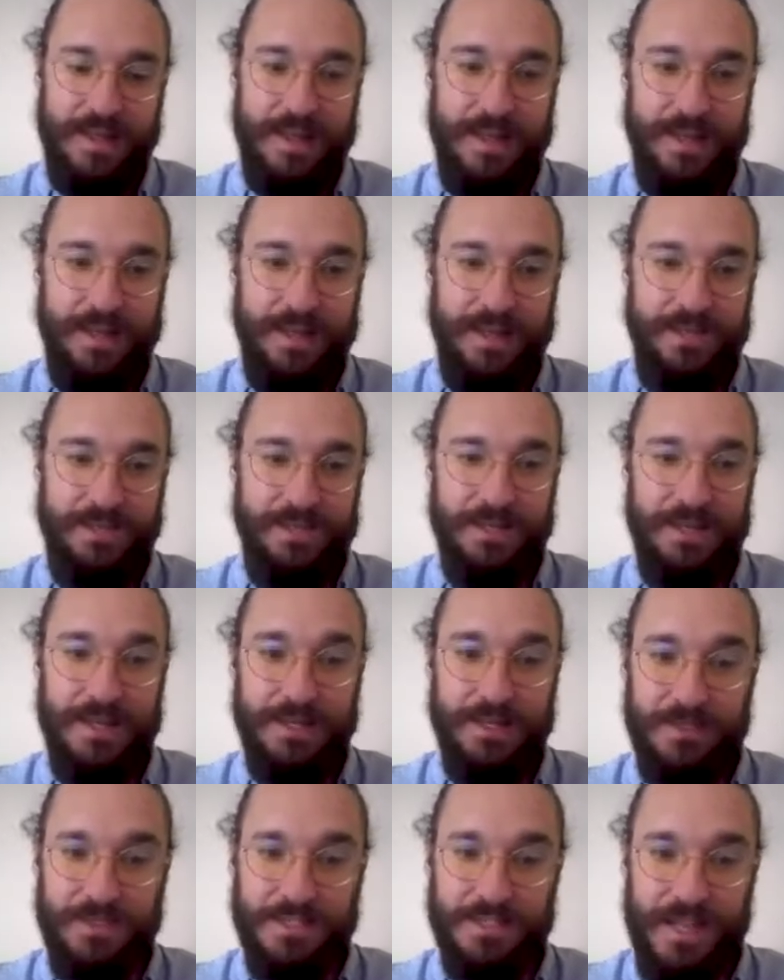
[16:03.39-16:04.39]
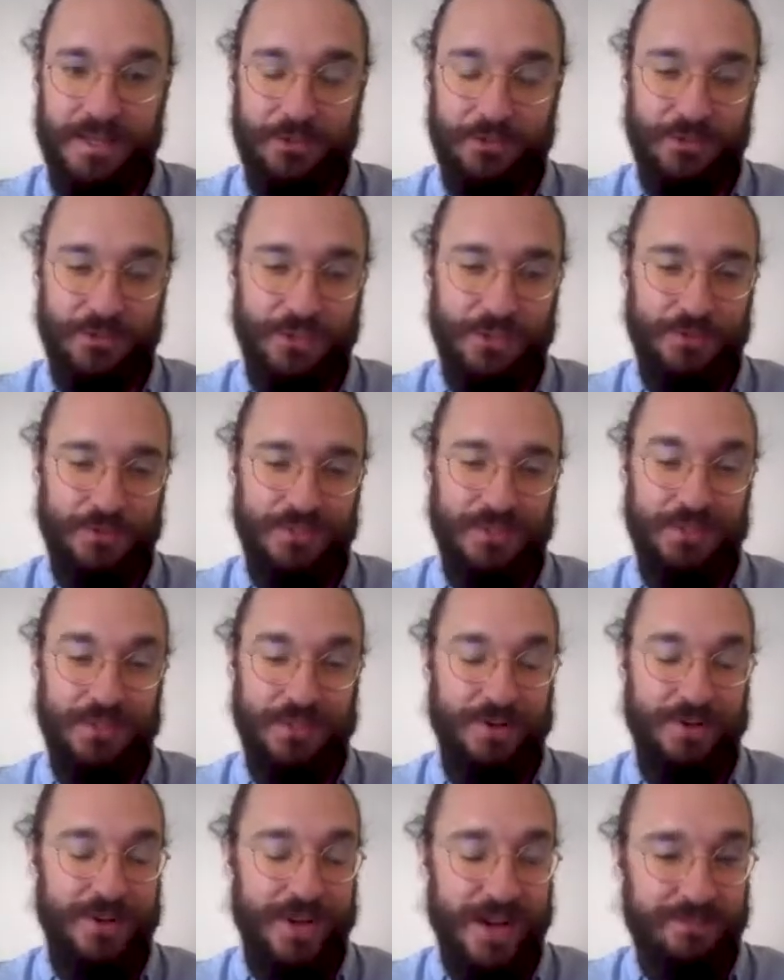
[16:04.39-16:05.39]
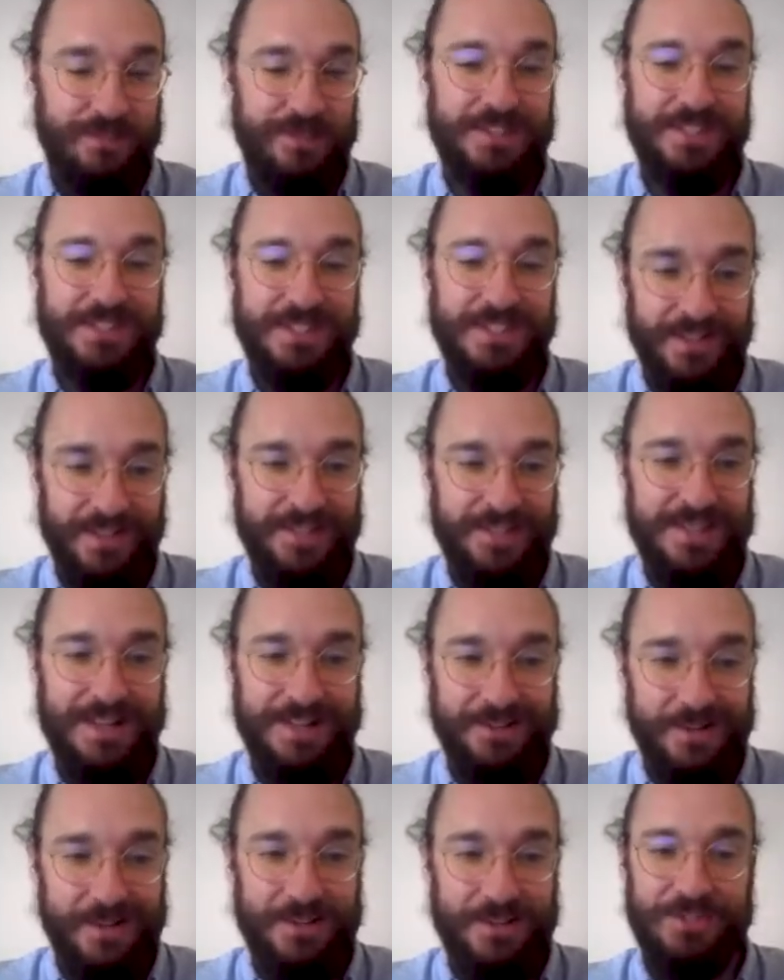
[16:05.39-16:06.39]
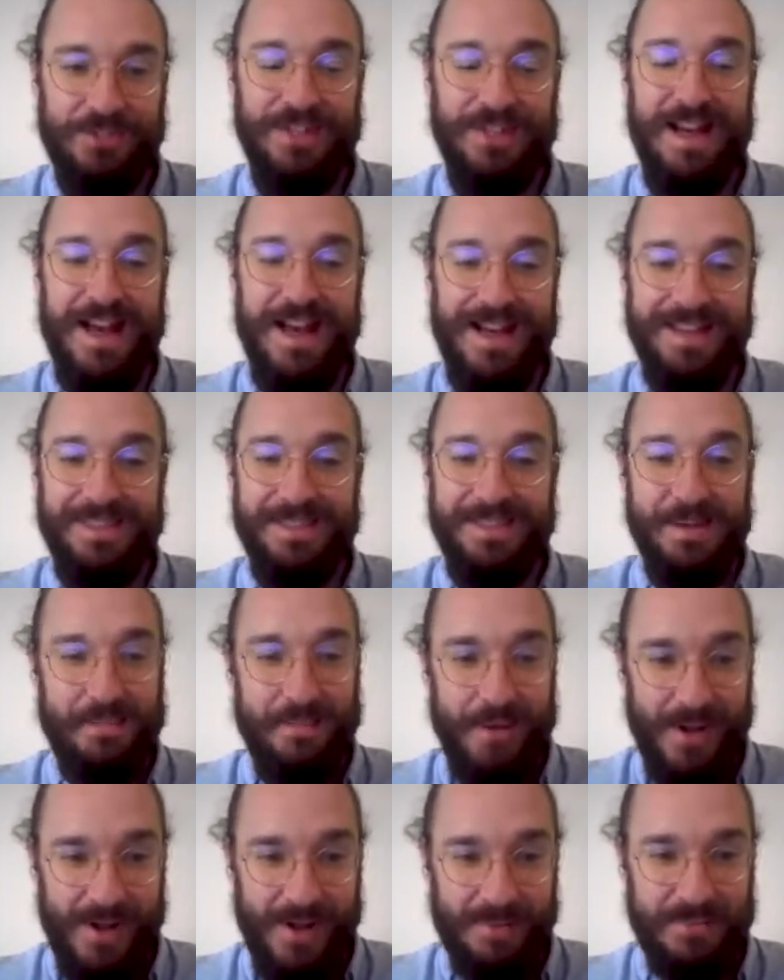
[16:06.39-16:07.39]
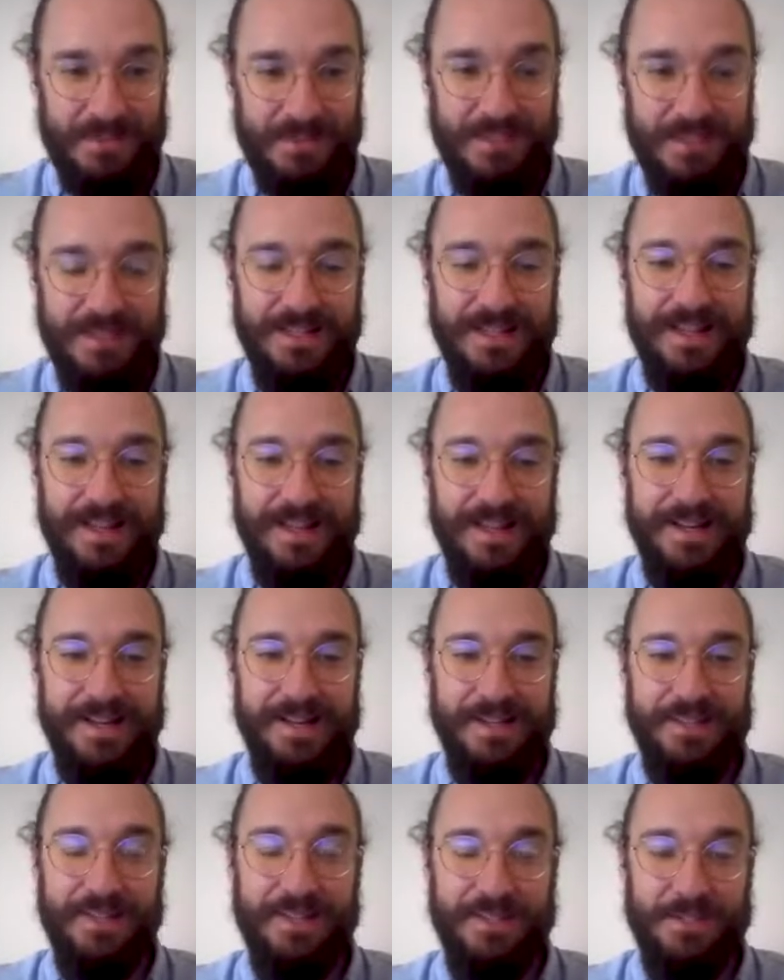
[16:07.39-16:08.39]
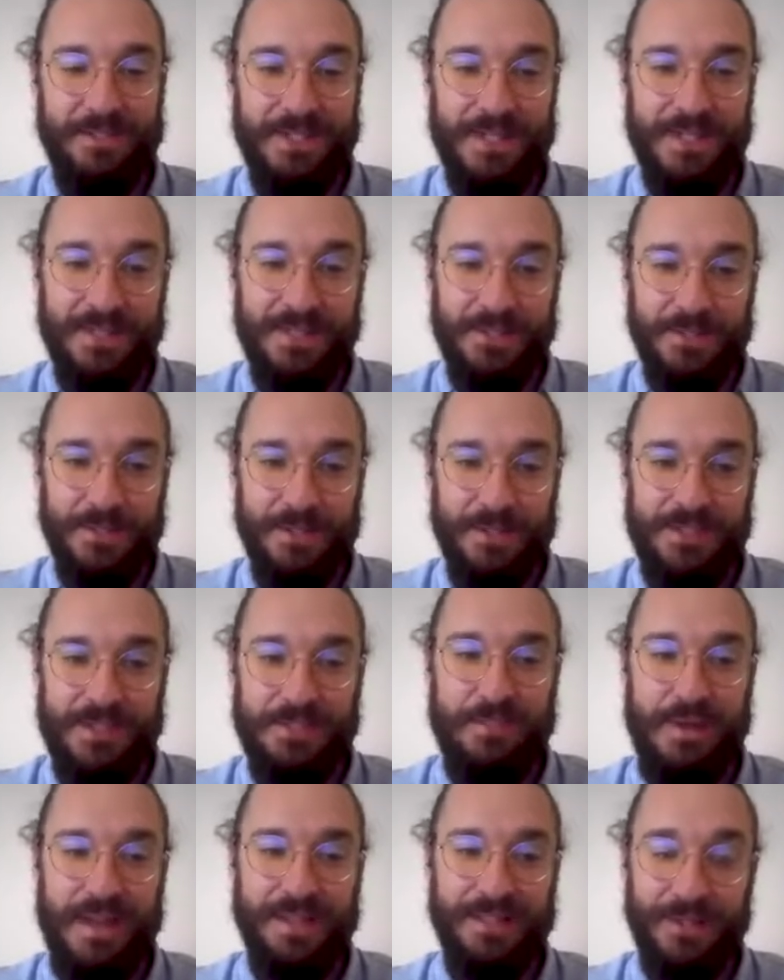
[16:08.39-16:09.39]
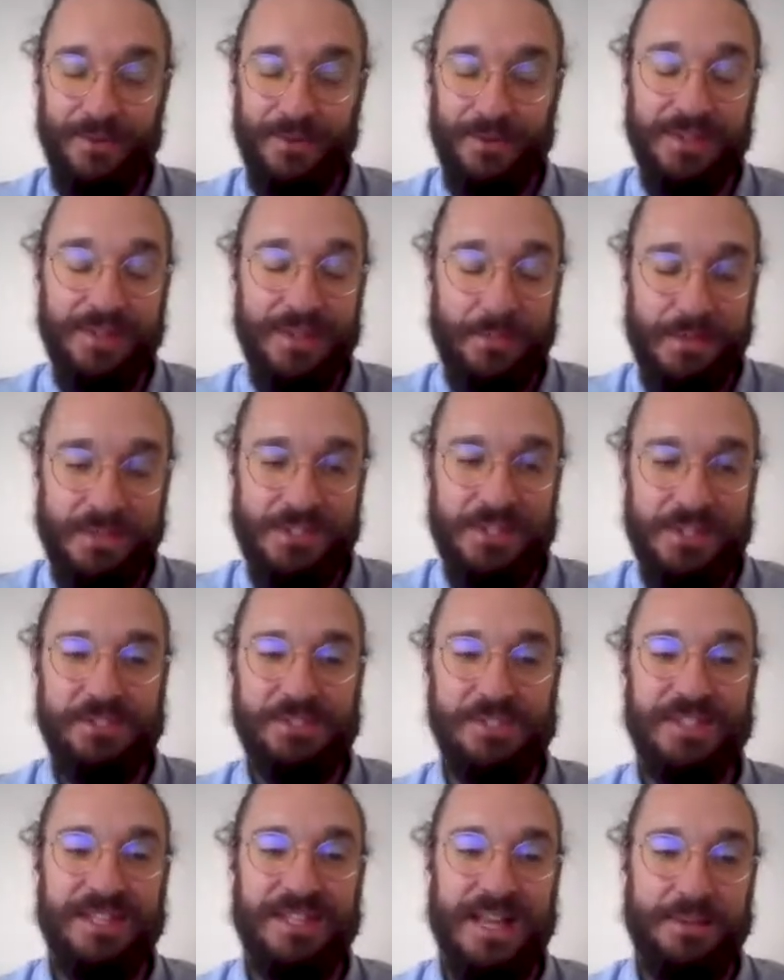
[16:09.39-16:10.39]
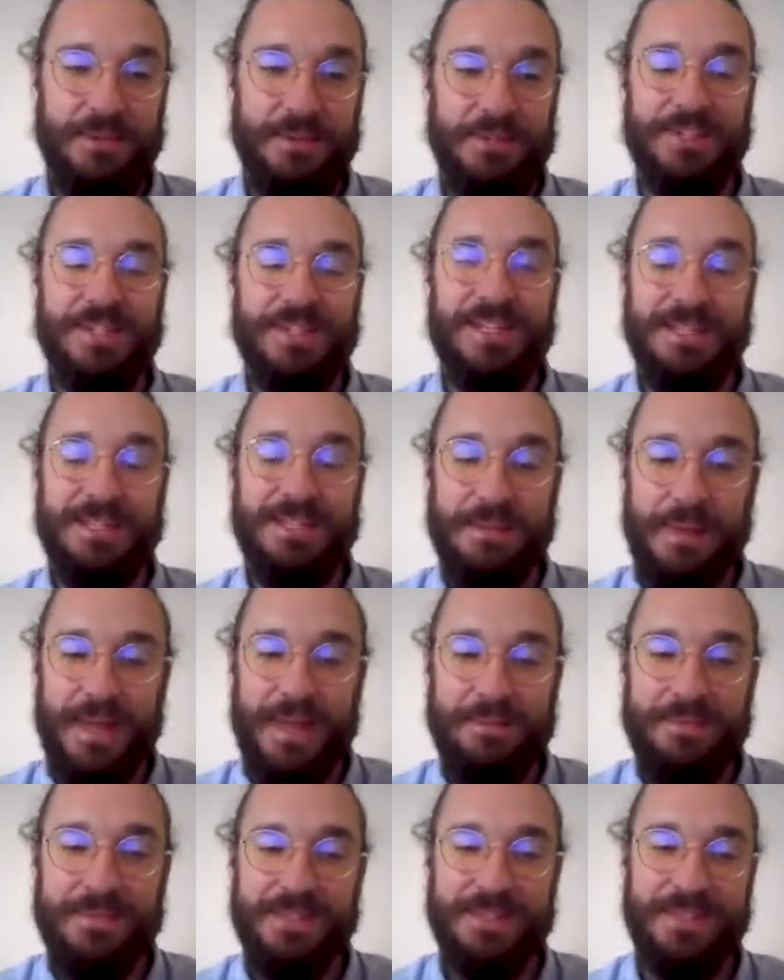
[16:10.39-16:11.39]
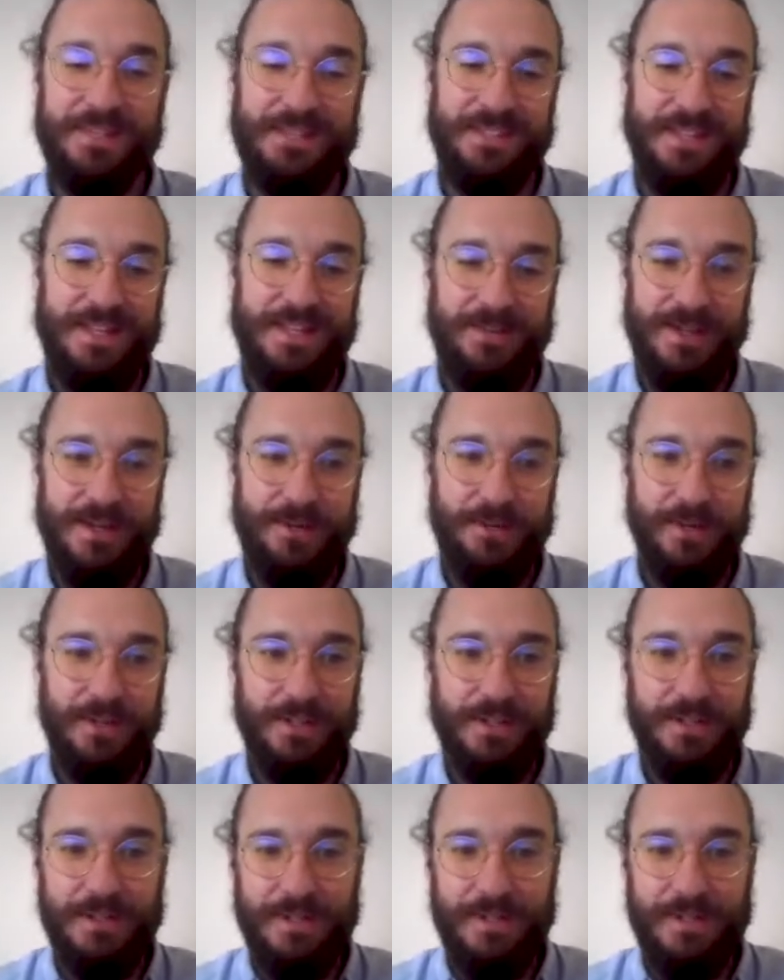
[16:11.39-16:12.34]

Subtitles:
And the enemy is actually using their novel stealth technology to hide their bombs that they're sending towards us by encoding their position and damage into payments on the Stellar network.